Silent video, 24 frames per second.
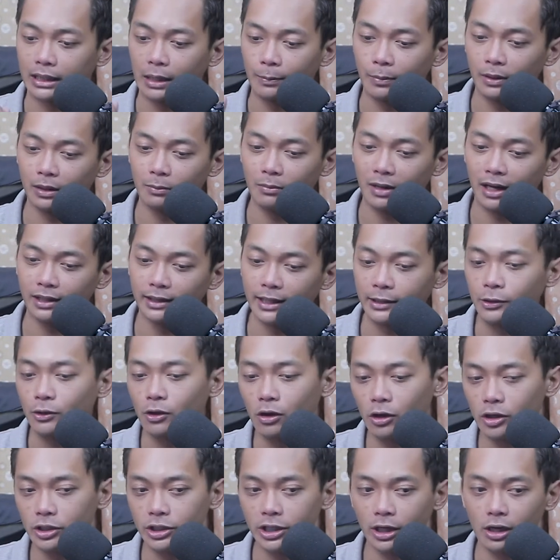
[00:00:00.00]
Kapag mga
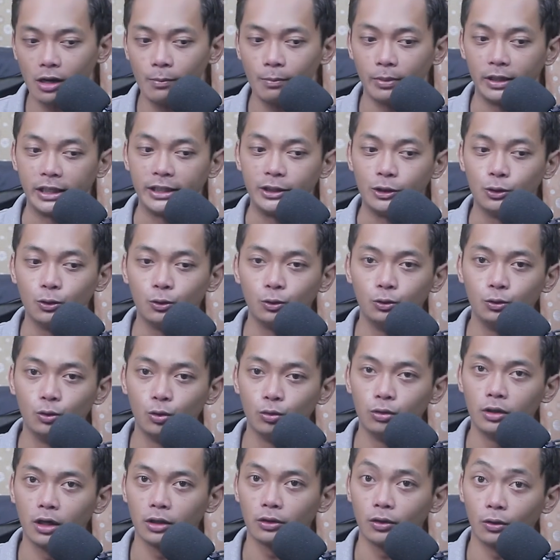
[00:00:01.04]
technology company, you
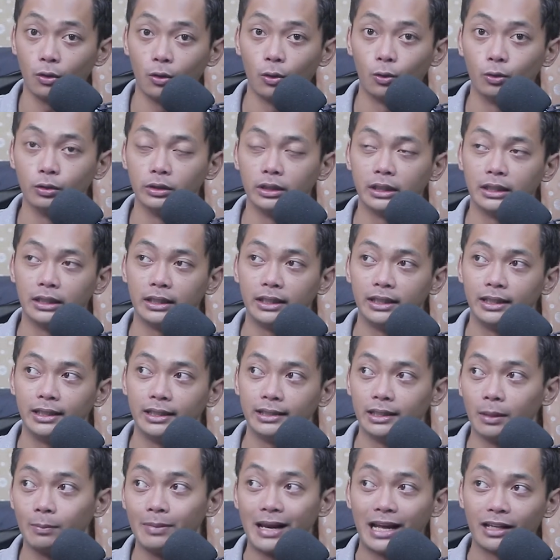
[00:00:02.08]
do not own
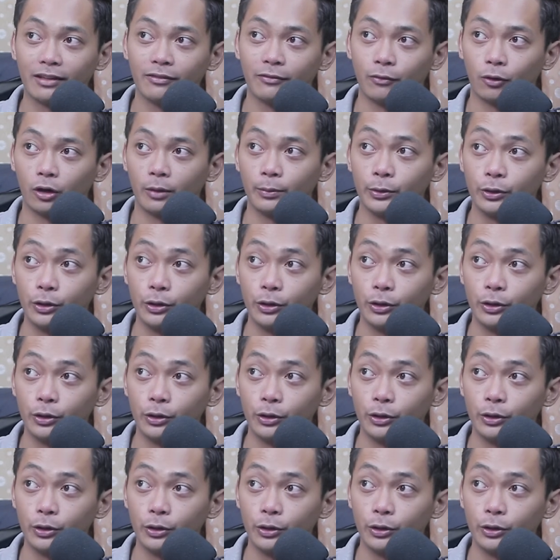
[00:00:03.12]
the platform.